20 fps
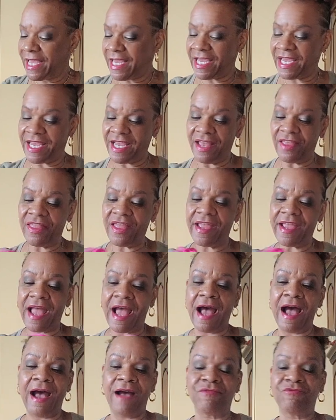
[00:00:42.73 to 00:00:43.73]
Here
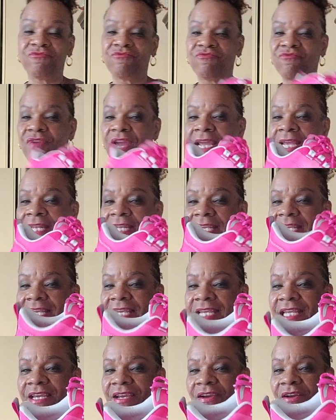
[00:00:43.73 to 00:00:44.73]
they are right
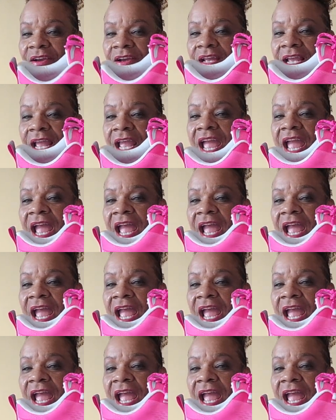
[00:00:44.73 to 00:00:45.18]
here.